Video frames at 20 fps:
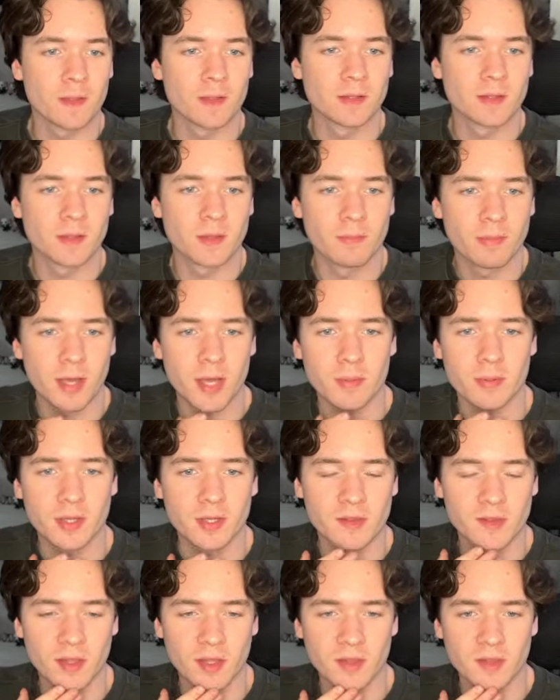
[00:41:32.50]
Mbappe
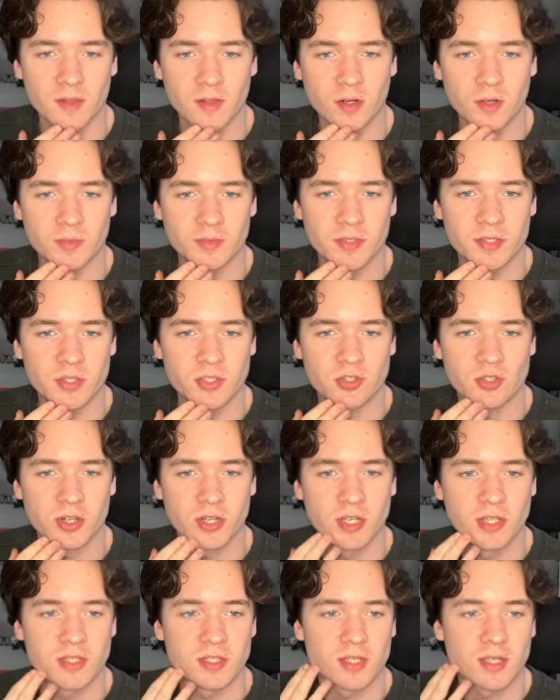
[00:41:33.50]
had to interrupt his
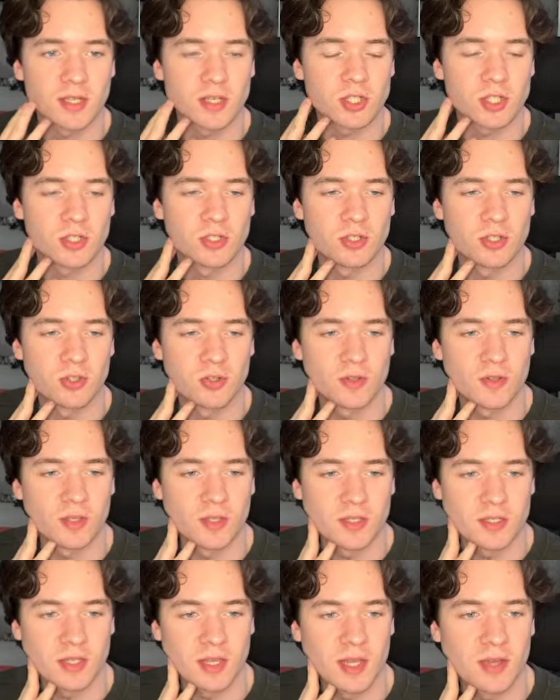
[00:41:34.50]
training session due to
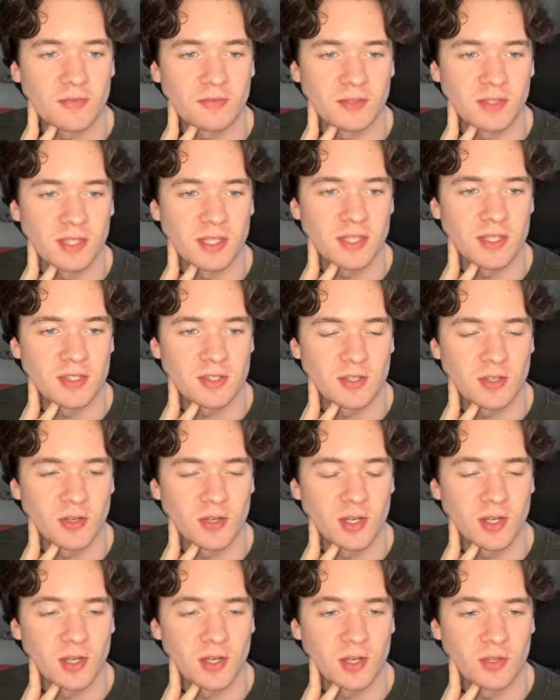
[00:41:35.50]
his left knee is
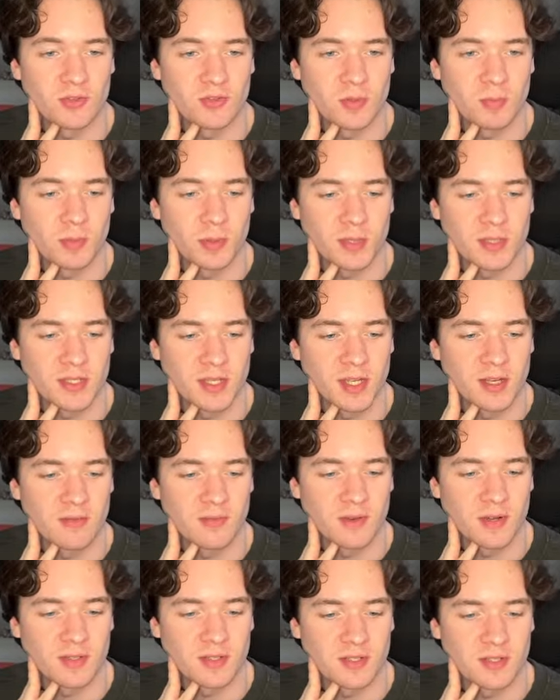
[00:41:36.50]
not at 100%
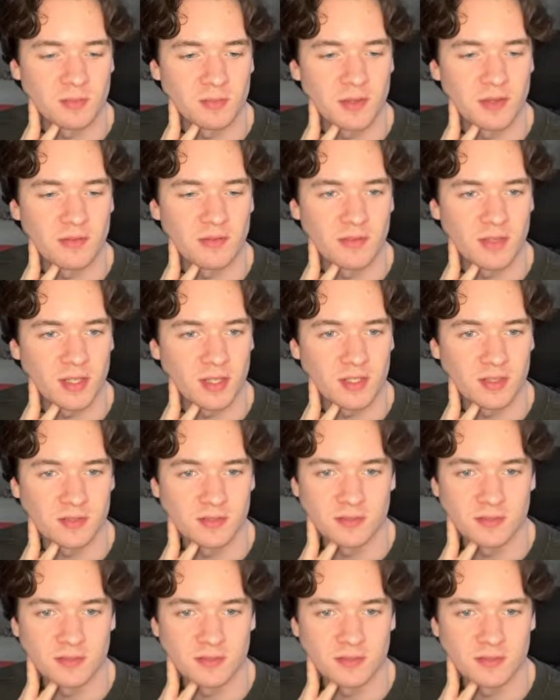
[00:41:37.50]
versus Benfica.